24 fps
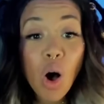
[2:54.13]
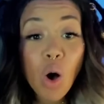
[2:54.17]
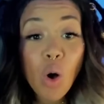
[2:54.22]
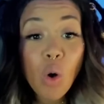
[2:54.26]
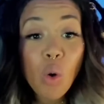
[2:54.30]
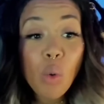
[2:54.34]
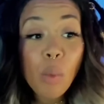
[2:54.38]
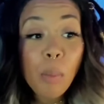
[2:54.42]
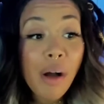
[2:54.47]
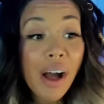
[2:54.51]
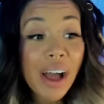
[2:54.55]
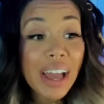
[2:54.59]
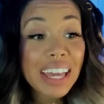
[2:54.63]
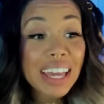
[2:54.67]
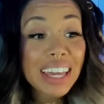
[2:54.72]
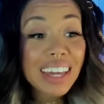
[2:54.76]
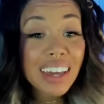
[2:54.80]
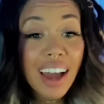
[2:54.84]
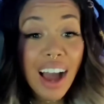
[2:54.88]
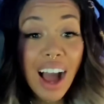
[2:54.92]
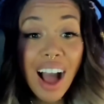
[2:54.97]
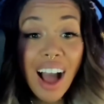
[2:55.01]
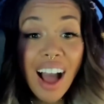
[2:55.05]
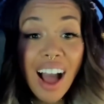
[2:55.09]
Oh my
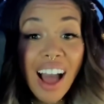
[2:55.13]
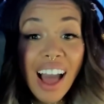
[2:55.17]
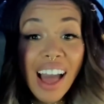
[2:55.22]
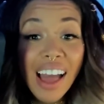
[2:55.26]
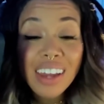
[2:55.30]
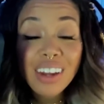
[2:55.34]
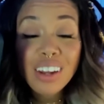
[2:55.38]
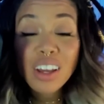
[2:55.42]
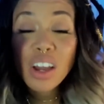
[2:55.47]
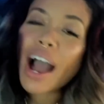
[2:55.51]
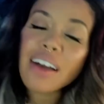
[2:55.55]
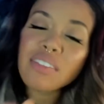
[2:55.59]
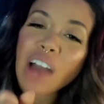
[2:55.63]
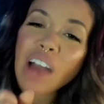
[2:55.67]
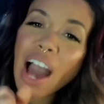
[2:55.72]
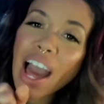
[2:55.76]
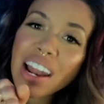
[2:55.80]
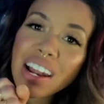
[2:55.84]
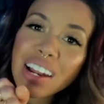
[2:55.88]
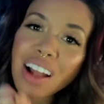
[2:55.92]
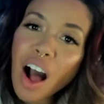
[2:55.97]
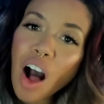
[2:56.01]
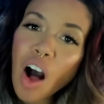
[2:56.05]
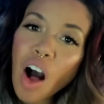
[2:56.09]
God. I've
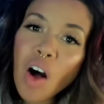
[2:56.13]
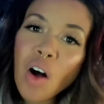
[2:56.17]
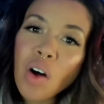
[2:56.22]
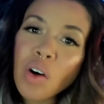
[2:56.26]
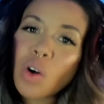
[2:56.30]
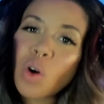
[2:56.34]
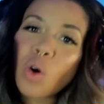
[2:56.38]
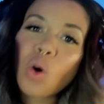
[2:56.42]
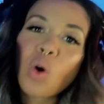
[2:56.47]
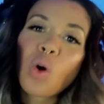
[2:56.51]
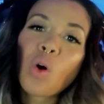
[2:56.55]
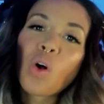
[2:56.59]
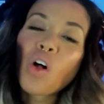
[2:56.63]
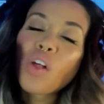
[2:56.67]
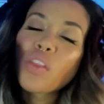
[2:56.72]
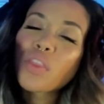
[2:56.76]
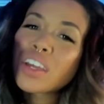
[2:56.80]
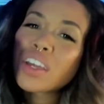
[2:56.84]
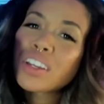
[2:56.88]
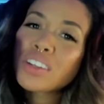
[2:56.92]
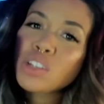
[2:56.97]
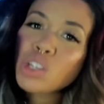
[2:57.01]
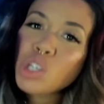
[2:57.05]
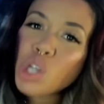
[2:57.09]
got an uncle
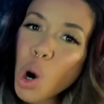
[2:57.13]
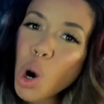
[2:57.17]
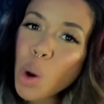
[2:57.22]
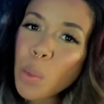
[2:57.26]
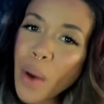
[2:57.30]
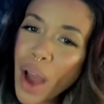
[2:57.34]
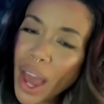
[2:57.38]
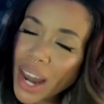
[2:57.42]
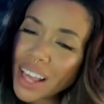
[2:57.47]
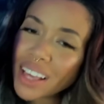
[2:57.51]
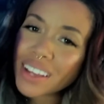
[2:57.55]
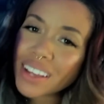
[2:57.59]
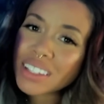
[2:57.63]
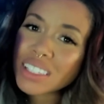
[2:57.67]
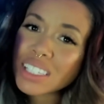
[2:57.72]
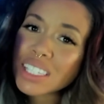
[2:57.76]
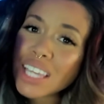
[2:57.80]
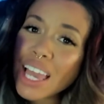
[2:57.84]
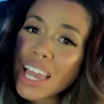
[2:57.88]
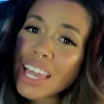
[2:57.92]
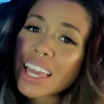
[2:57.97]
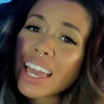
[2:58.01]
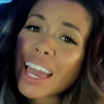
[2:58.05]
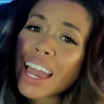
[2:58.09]
that nobody can
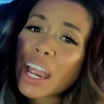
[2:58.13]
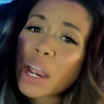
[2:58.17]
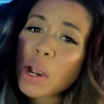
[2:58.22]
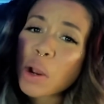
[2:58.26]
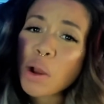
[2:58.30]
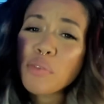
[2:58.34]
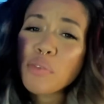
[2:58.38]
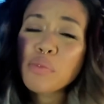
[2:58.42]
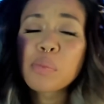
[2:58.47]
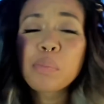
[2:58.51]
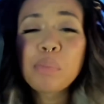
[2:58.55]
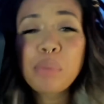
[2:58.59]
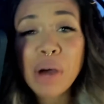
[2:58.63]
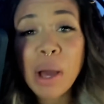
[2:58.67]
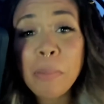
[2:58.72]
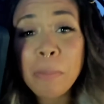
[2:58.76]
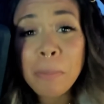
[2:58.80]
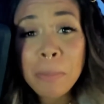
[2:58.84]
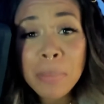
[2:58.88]
take care of but